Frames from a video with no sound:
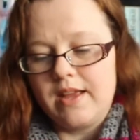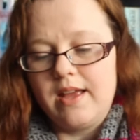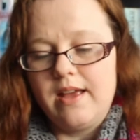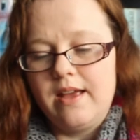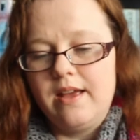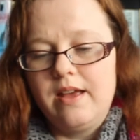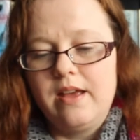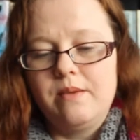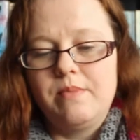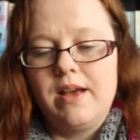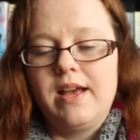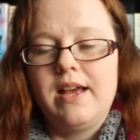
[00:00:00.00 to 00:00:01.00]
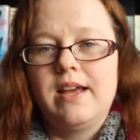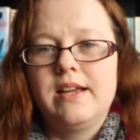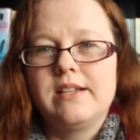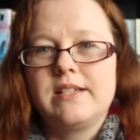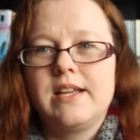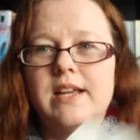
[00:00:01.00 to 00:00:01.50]

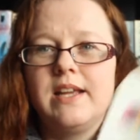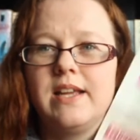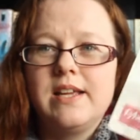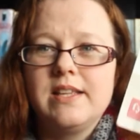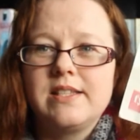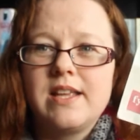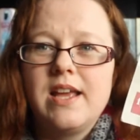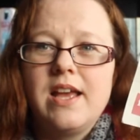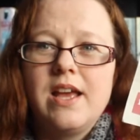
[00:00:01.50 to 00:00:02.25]
and it is